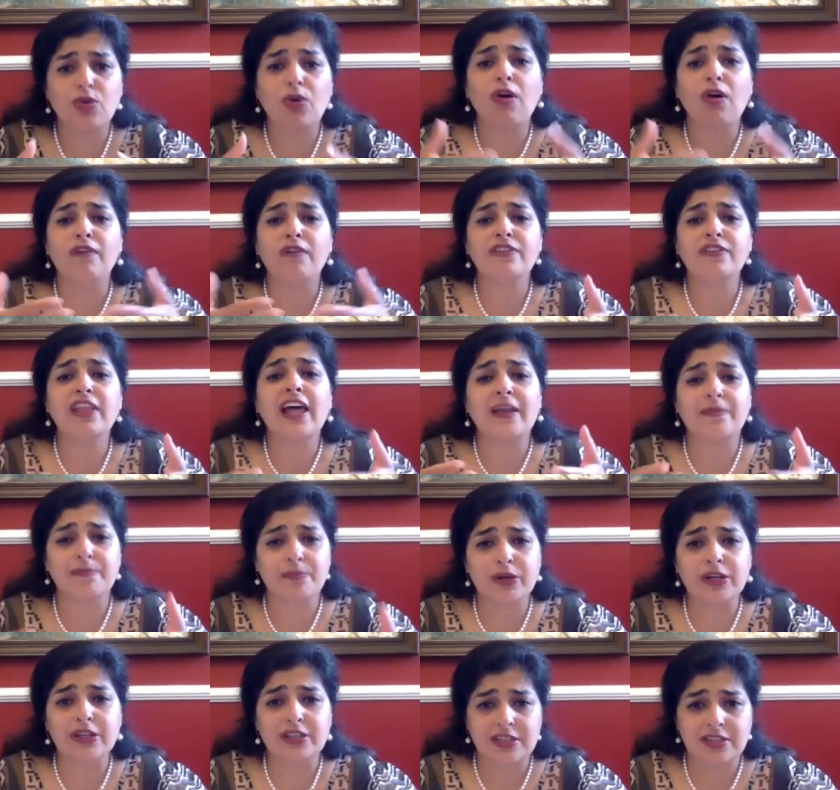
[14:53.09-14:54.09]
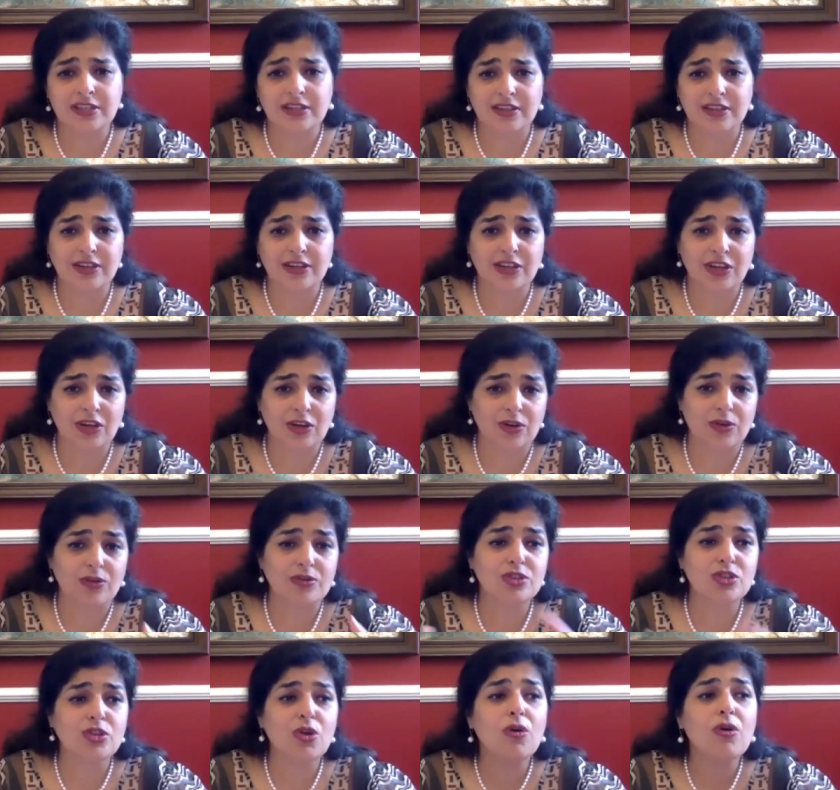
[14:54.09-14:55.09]
of that person you know
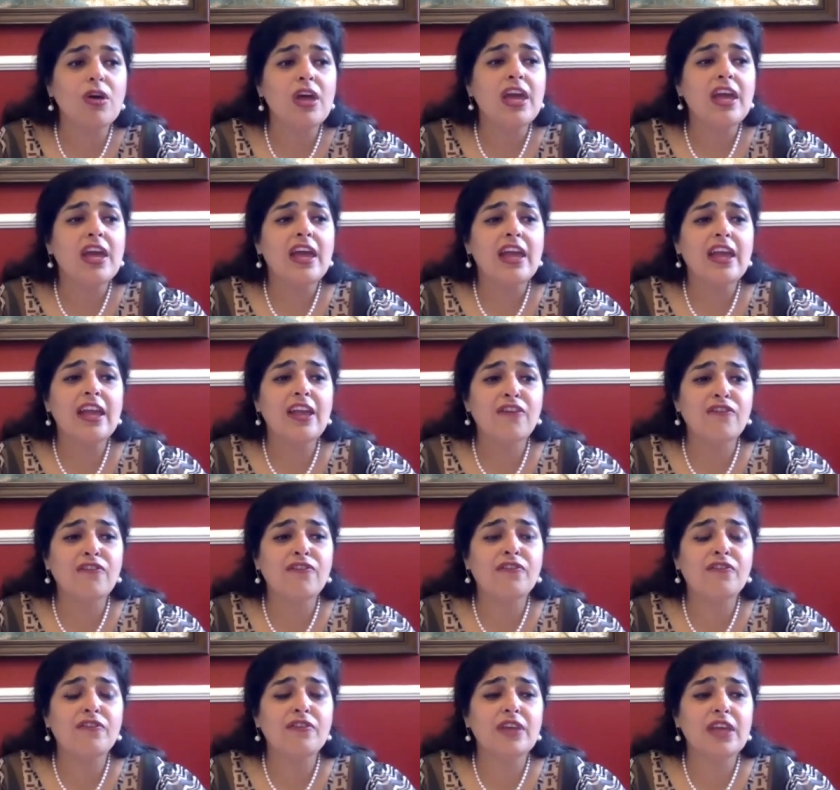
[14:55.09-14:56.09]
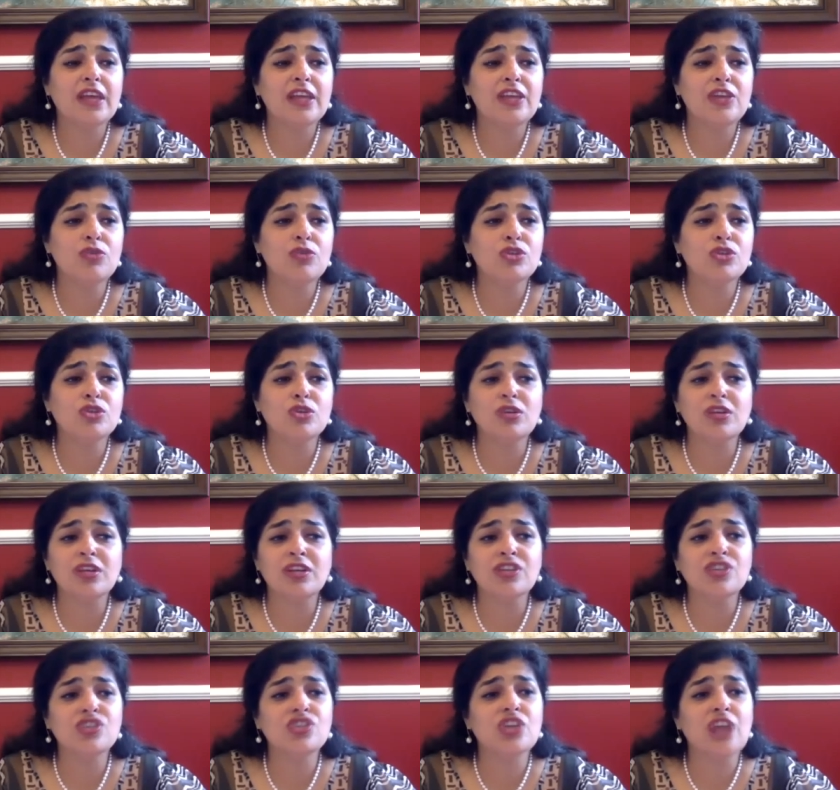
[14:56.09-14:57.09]
so if you
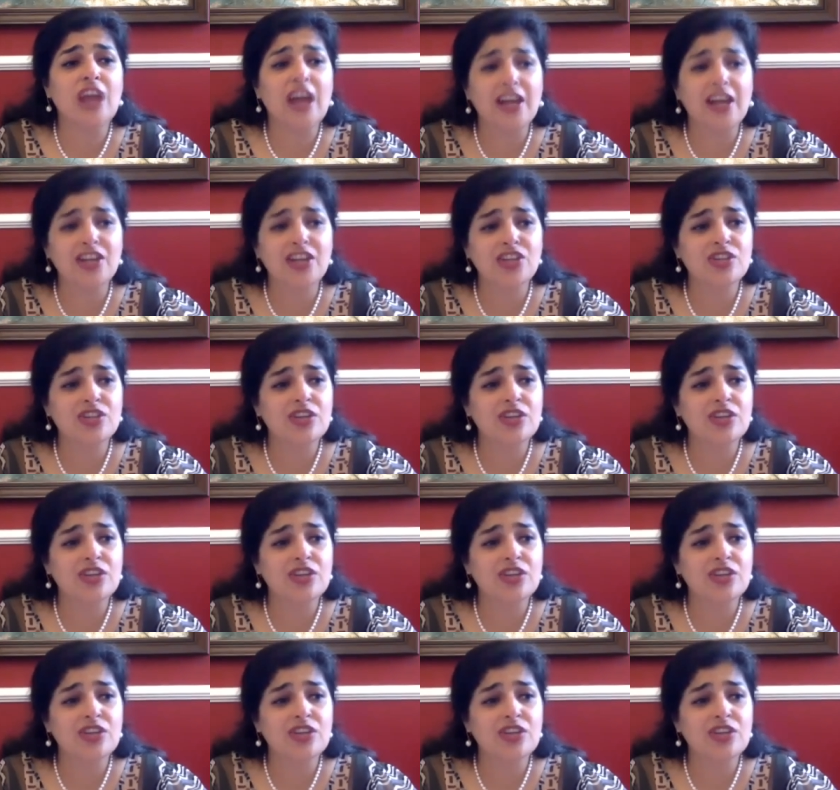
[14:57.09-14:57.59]
shouldn't judge